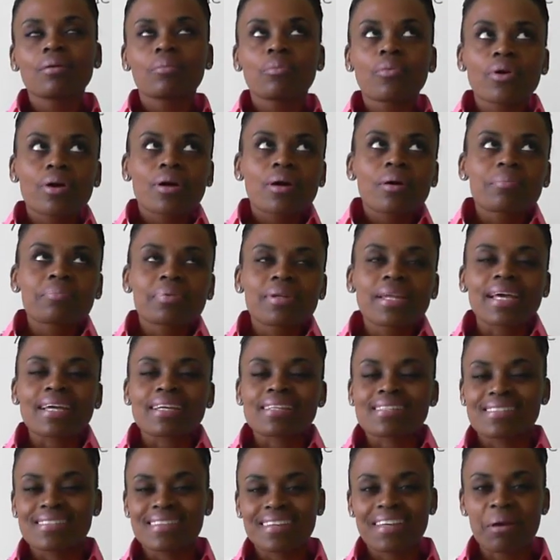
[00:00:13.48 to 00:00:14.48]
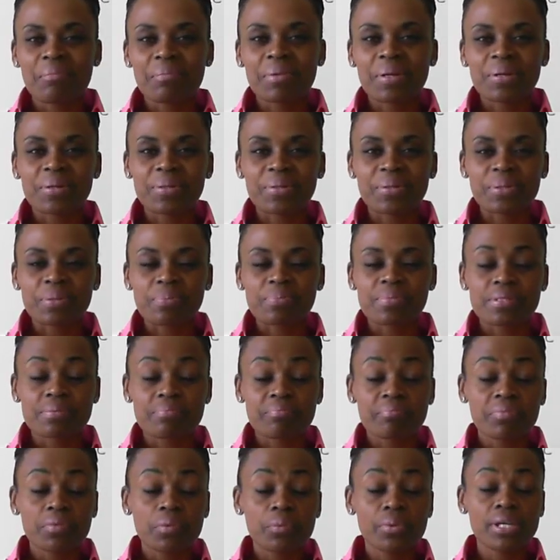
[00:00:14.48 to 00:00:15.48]
more complex chemical groups.
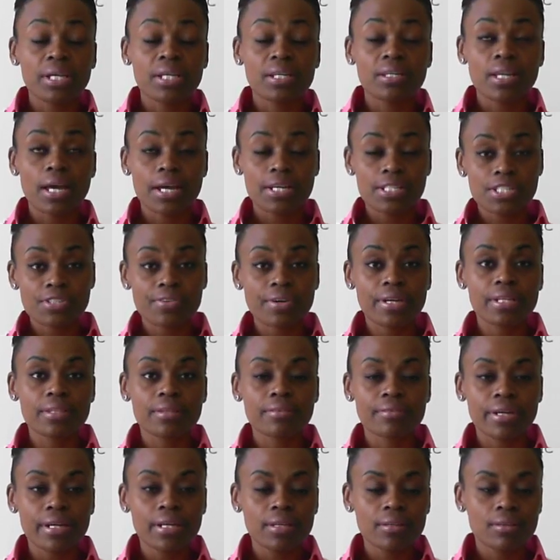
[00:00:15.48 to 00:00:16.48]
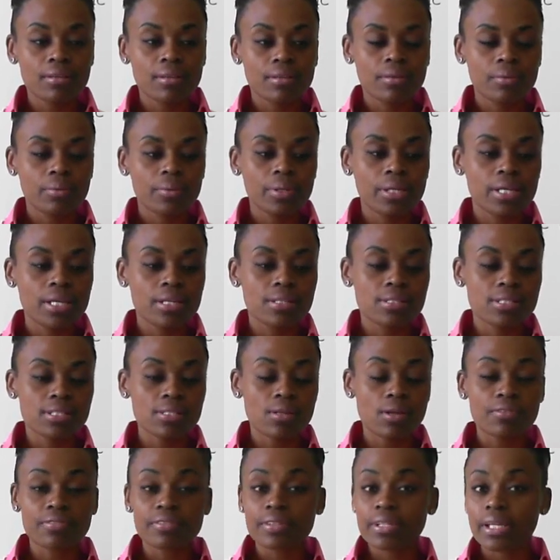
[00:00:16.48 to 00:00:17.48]
We can nitrate the ring, we can
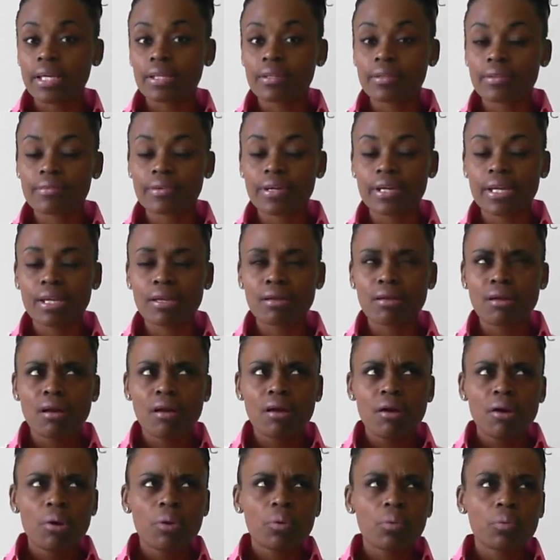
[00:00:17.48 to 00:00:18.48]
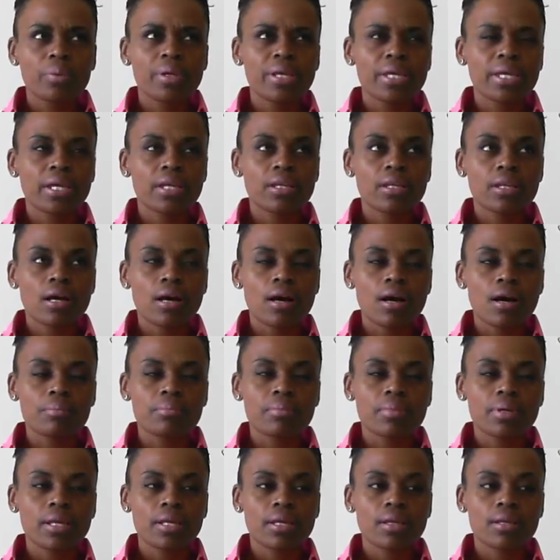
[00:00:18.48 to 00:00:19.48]
sulfonate the ring, we can
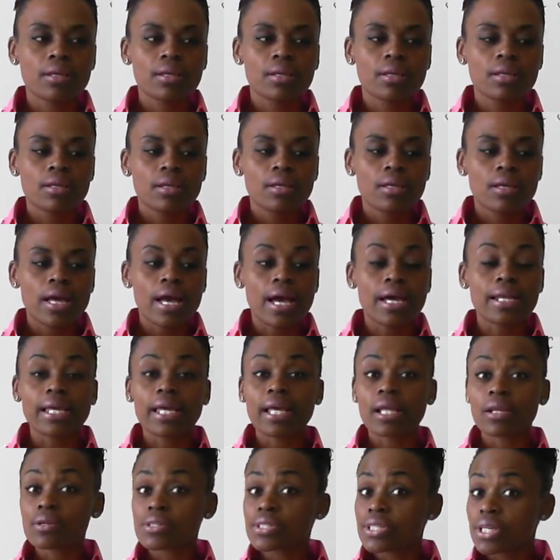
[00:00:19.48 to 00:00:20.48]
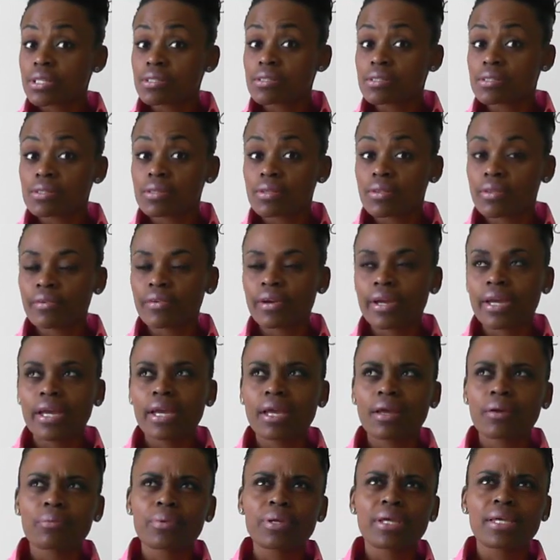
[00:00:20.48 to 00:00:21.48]
um, add halogens to the
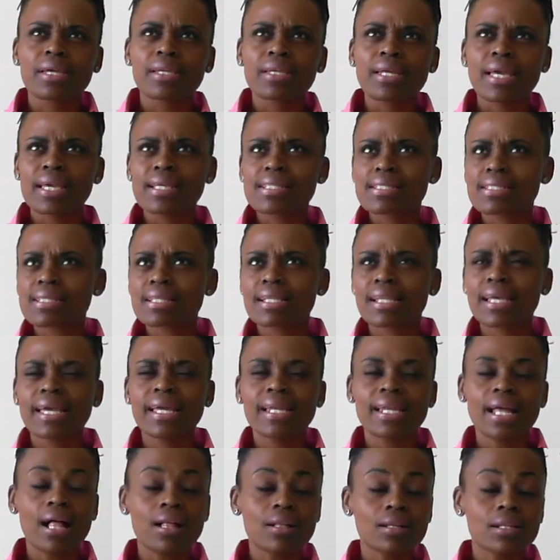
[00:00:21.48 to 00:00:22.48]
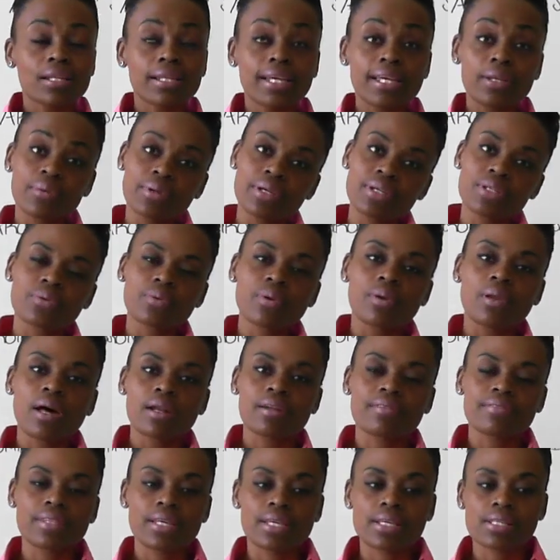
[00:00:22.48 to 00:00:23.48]
ring, we can acylate, alkylate, we can do a lot
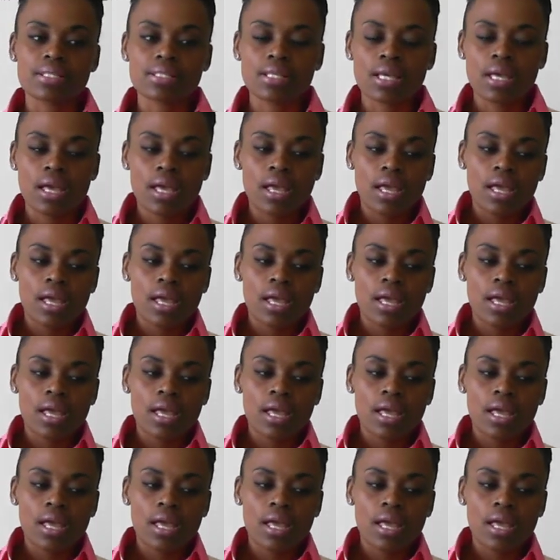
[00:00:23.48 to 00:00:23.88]
of things.